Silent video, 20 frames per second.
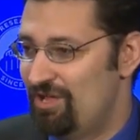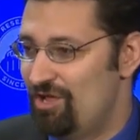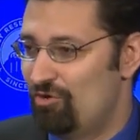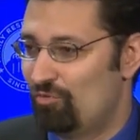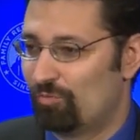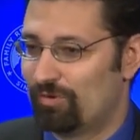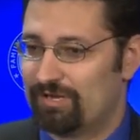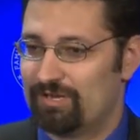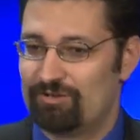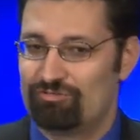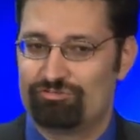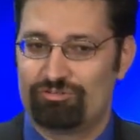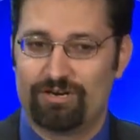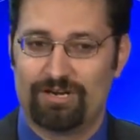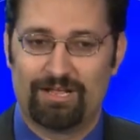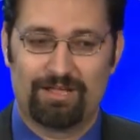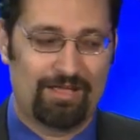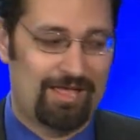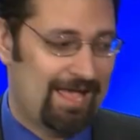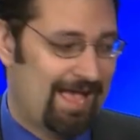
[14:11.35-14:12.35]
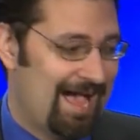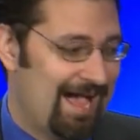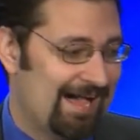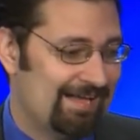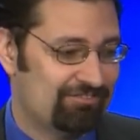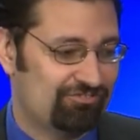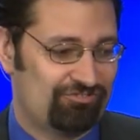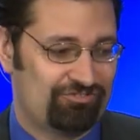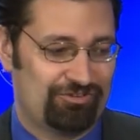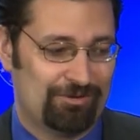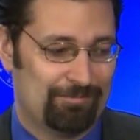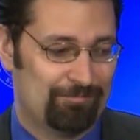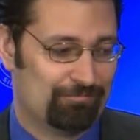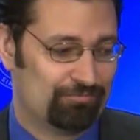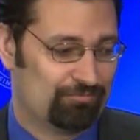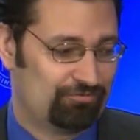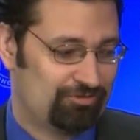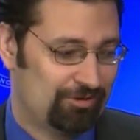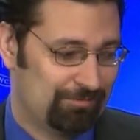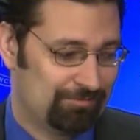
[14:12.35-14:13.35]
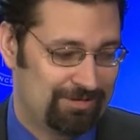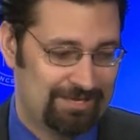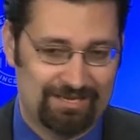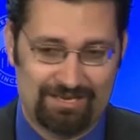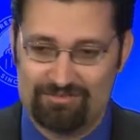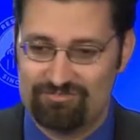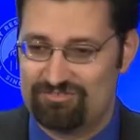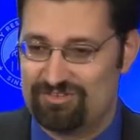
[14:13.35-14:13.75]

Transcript: We're going to try to ask some kind of